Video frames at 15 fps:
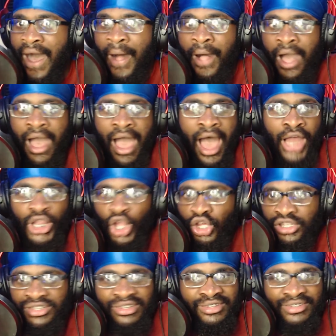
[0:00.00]
how long
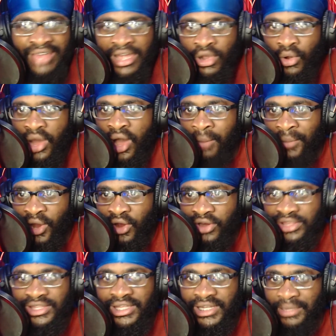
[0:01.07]
is this Psycho helmet
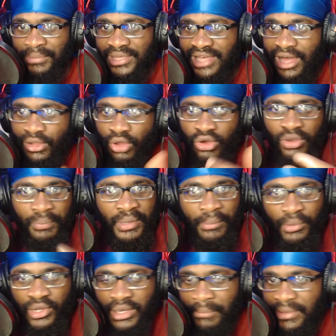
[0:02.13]
arc going to be? How long are
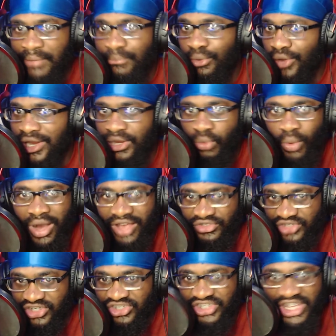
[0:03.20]
people going to be brainwashed
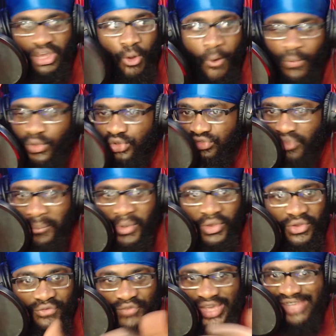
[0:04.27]
and seeing all those
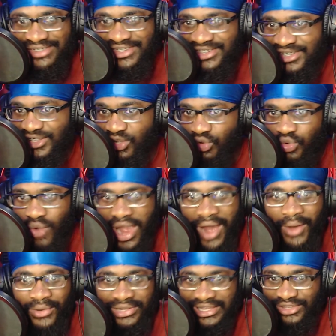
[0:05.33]
familiar faces in the
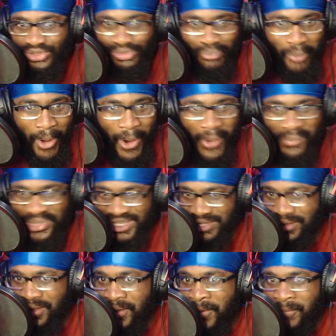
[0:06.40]
crowd, like Tsubomi,
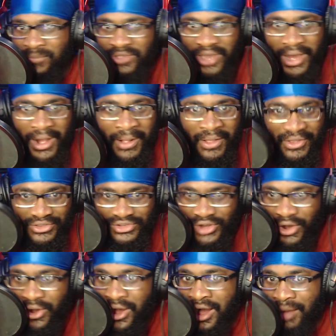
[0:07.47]
uh, you
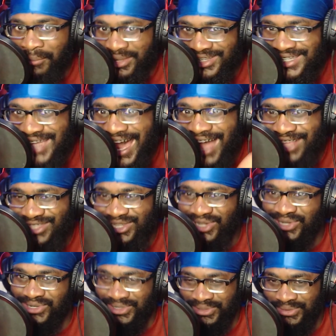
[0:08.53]
know, Mezato?